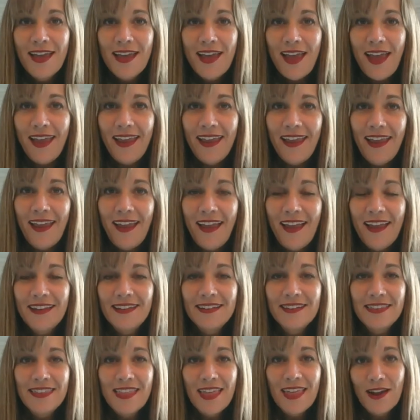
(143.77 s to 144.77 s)

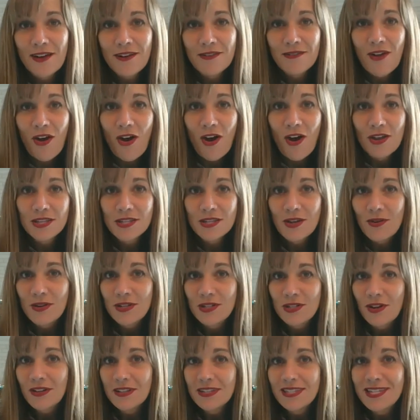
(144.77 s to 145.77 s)
And they're also
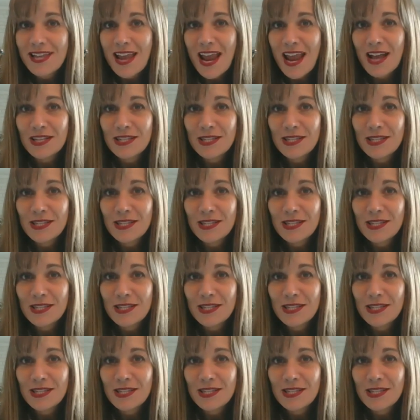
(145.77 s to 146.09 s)
adults now,